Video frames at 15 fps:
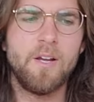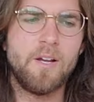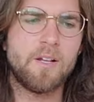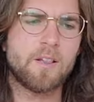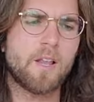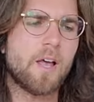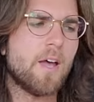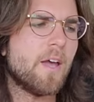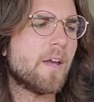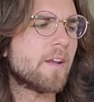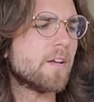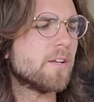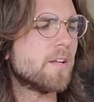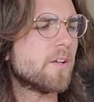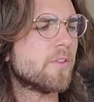Like
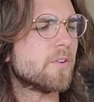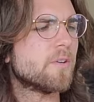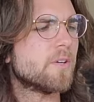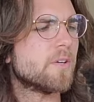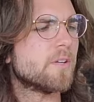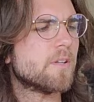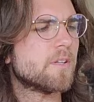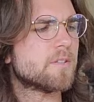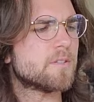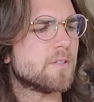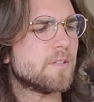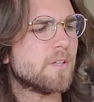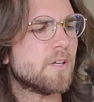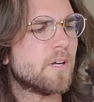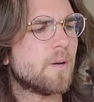another, let's
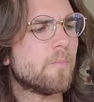see, this